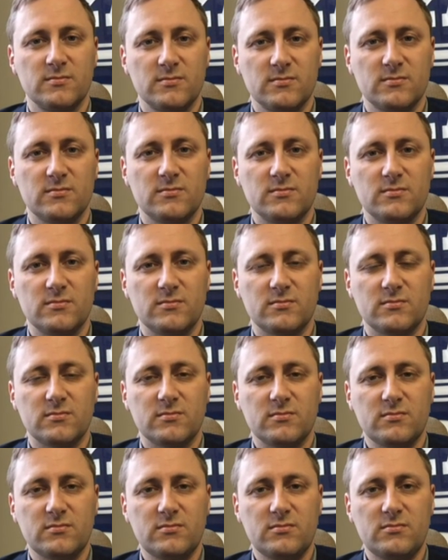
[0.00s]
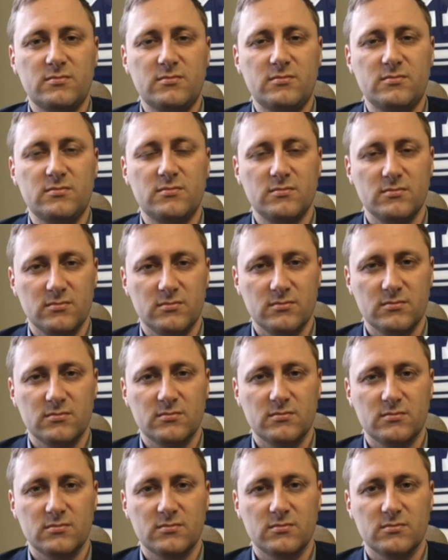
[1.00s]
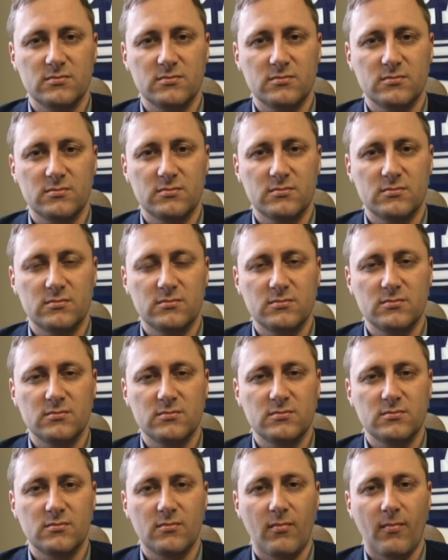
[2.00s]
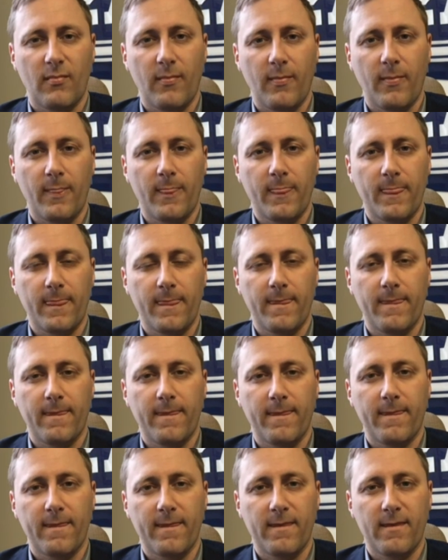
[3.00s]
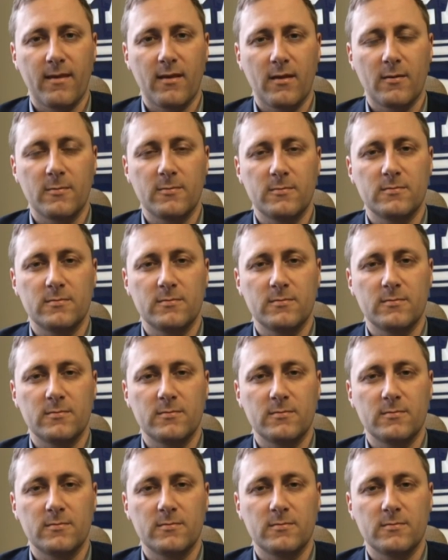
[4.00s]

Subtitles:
This person isn't speaking.